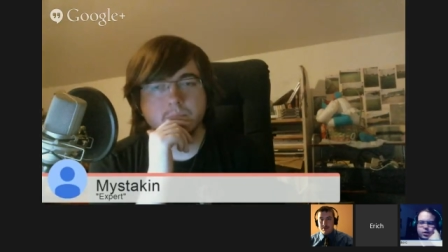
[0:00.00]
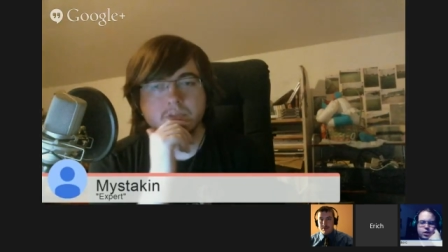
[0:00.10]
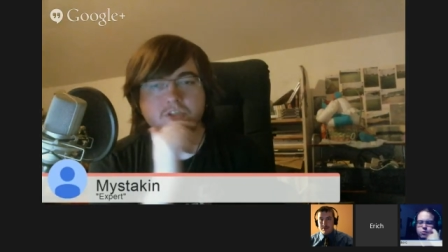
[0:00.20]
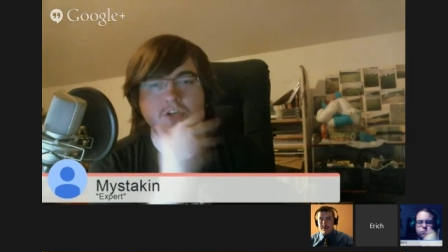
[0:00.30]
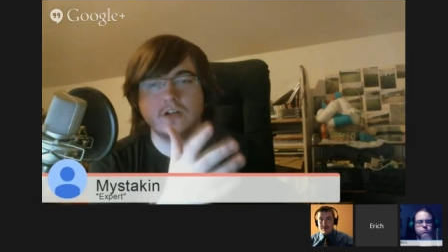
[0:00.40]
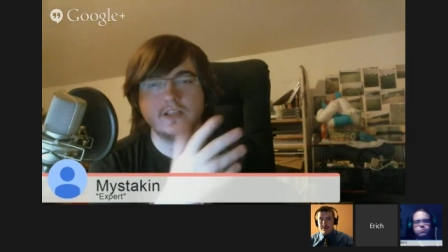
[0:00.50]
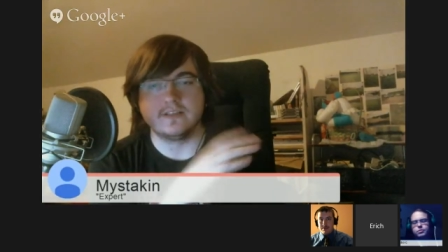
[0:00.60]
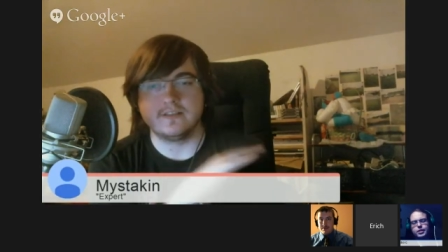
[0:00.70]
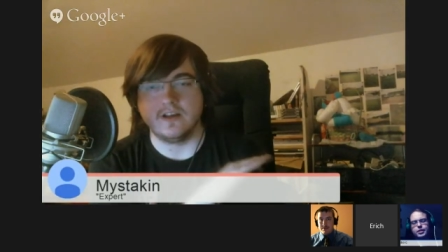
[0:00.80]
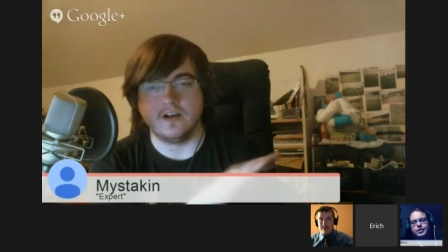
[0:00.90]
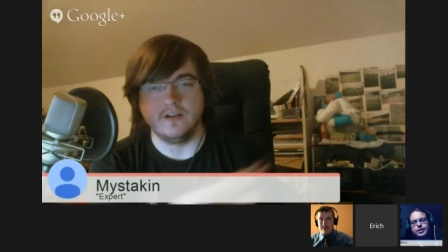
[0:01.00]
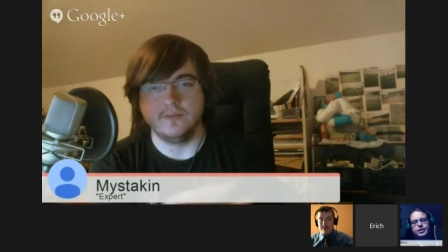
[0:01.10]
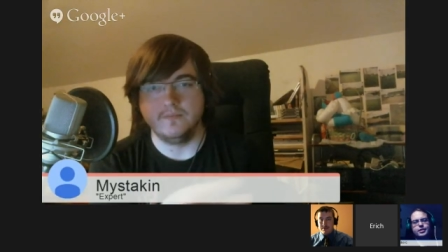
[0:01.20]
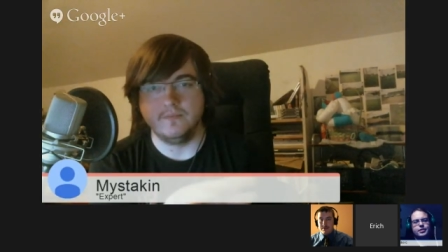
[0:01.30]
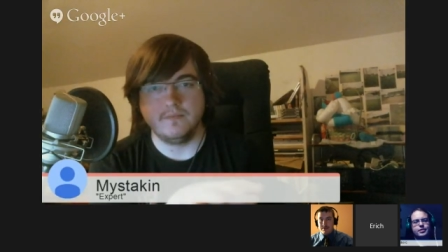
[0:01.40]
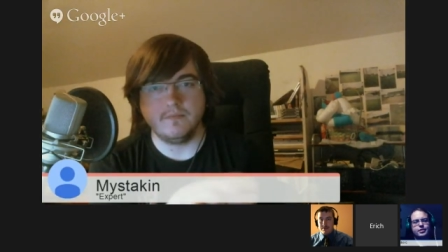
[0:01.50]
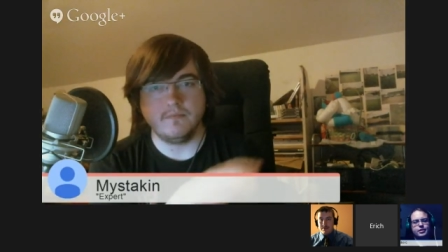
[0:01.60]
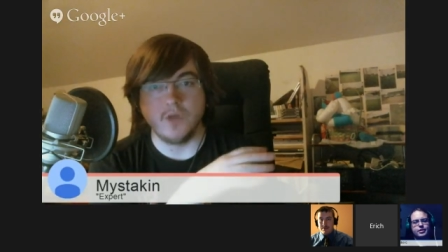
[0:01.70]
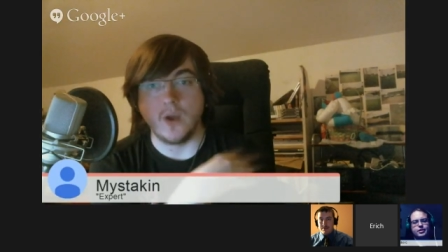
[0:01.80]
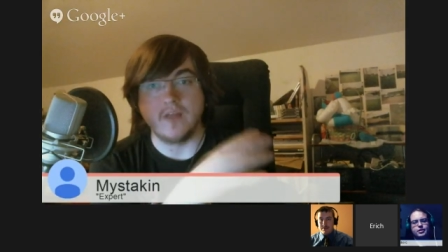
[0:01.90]
the journalists all
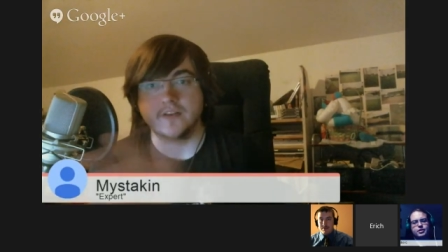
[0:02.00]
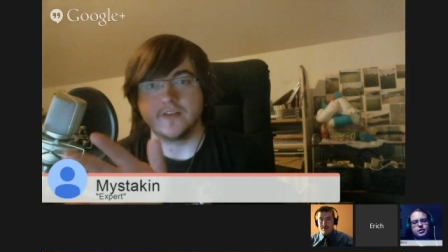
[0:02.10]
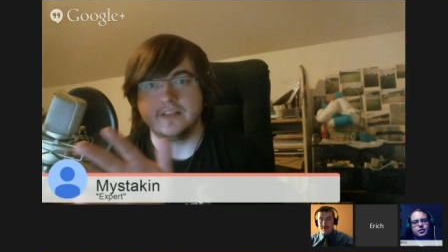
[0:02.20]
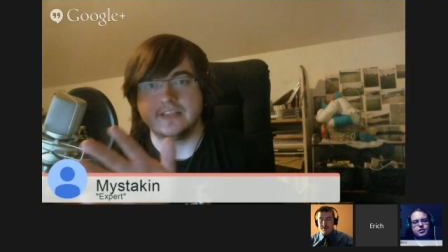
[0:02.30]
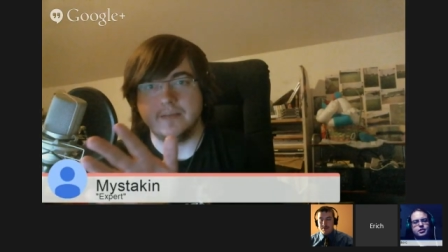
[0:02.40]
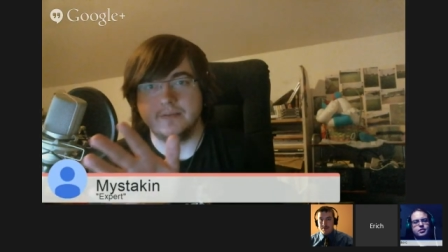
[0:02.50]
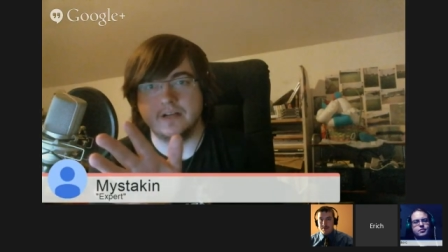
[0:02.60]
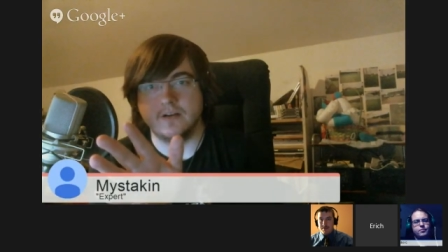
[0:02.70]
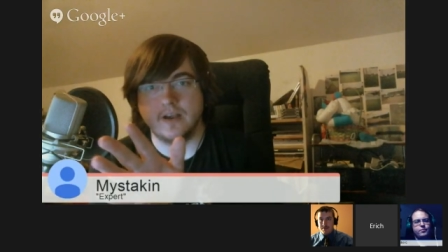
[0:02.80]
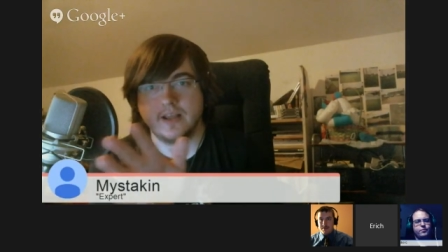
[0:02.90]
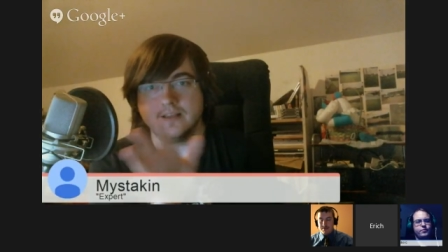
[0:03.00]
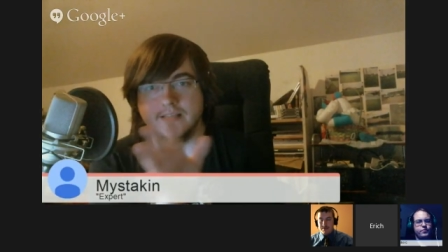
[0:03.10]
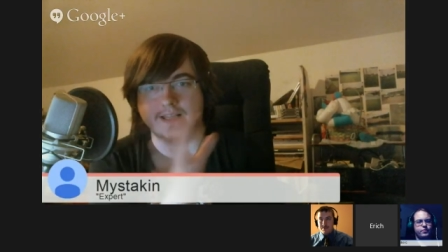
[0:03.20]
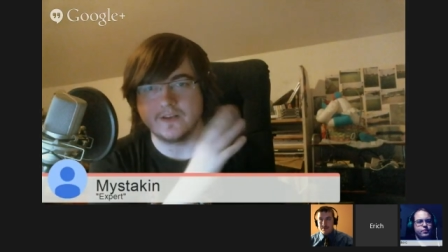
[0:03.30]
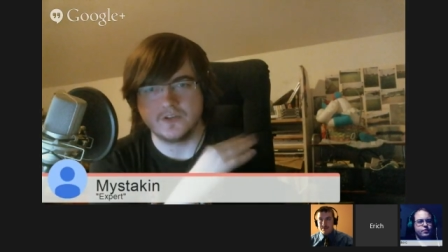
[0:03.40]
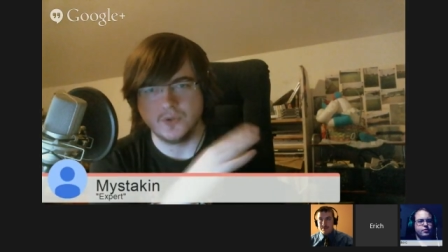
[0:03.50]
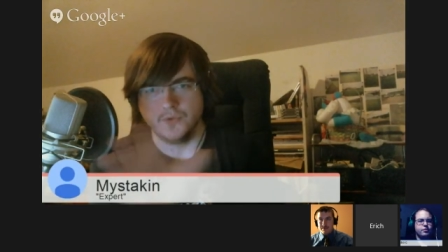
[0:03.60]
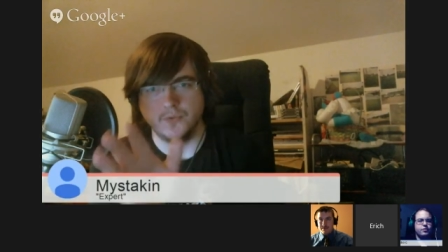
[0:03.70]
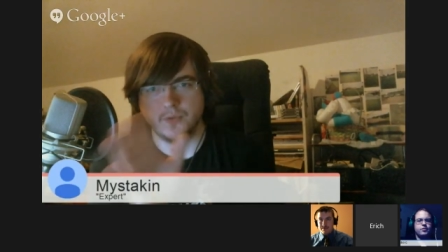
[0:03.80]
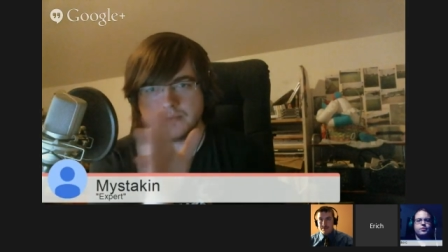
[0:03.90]
know everything that's happening already. Like they're told the week